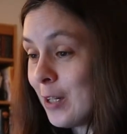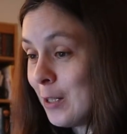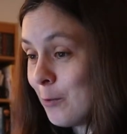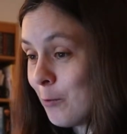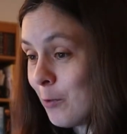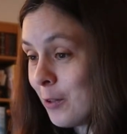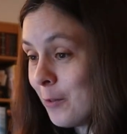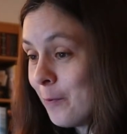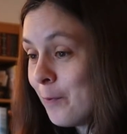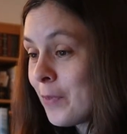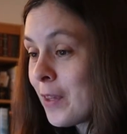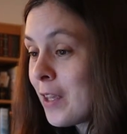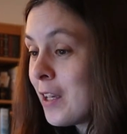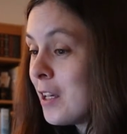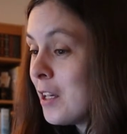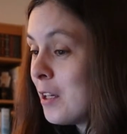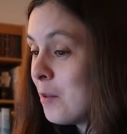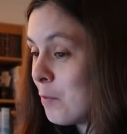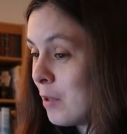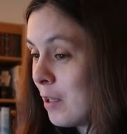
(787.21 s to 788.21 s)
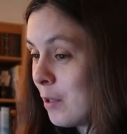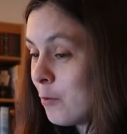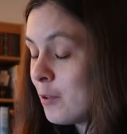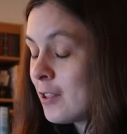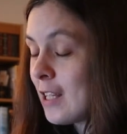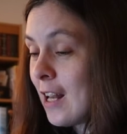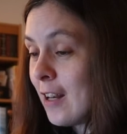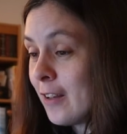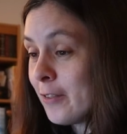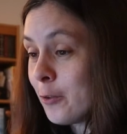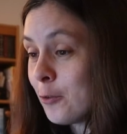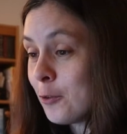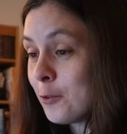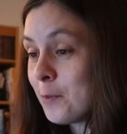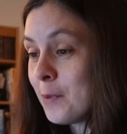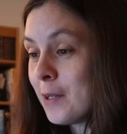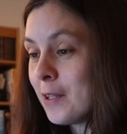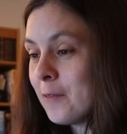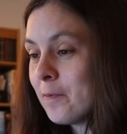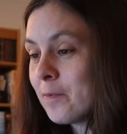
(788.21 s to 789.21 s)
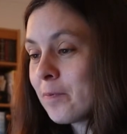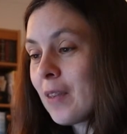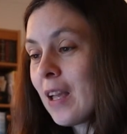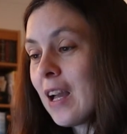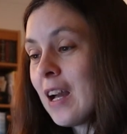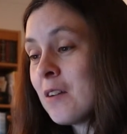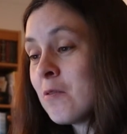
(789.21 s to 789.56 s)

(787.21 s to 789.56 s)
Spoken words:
anyone, but it was Alice Oseman.